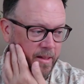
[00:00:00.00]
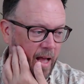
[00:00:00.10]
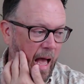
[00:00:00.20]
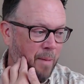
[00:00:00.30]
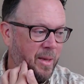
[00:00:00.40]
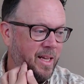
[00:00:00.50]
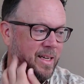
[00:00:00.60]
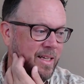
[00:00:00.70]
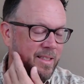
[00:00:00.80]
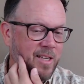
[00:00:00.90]
I mean,
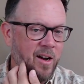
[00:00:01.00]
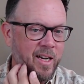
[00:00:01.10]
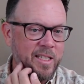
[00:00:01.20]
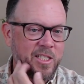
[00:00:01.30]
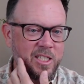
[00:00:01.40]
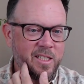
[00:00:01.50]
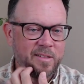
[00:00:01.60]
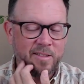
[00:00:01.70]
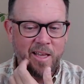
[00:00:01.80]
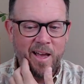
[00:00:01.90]
in tonnage,
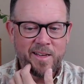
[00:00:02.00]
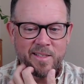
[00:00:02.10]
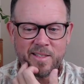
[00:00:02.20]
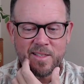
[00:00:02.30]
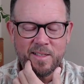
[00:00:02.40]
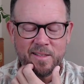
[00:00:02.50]
yes.